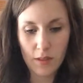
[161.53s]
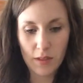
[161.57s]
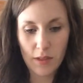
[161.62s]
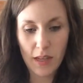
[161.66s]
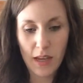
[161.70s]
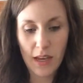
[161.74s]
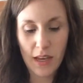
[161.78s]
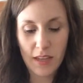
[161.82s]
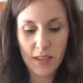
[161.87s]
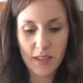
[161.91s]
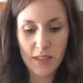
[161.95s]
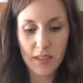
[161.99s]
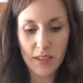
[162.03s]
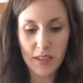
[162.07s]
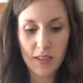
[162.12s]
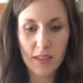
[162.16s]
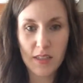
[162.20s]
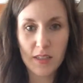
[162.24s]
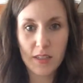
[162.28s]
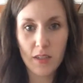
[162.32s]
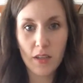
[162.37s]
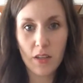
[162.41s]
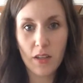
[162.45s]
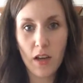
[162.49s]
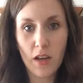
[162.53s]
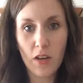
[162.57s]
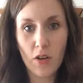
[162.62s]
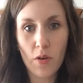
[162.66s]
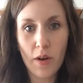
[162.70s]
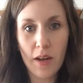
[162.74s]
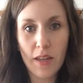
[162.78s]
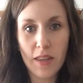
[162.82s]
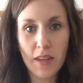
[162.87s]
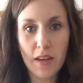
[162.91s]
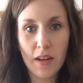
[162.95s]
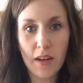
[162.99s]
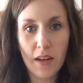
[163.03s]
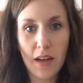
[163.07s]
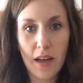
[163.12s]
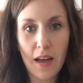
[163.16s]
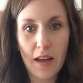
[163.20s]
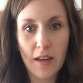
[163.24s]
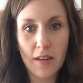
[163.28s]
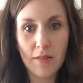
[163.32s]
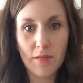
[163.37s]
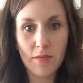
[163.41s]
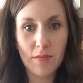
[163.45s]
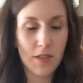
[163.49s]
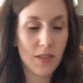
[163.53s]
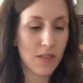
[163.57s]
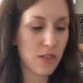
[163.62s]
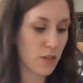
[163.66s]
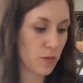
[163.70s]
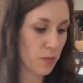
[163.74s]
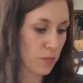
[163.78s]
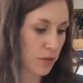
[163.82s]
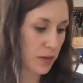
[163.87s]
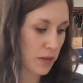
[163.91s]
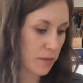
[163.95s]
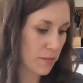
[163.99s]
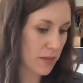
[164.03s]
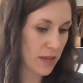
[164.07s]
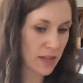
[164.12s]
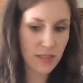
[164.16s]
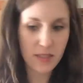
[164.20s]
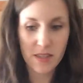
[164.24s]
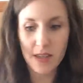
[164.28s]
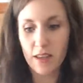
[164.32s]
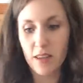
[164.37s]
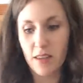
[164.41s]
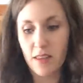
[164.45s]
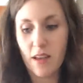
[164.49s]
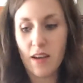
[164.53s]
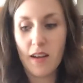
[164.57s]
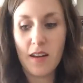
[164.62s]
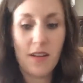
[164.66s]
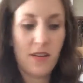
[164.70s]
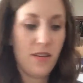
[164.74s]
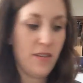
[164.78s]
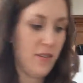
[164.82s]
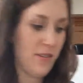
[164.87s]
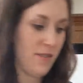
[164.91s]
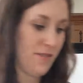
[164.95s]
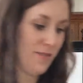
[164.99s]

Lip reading: Okay, see, it's still not quite there yet. It's still pretty messy in there.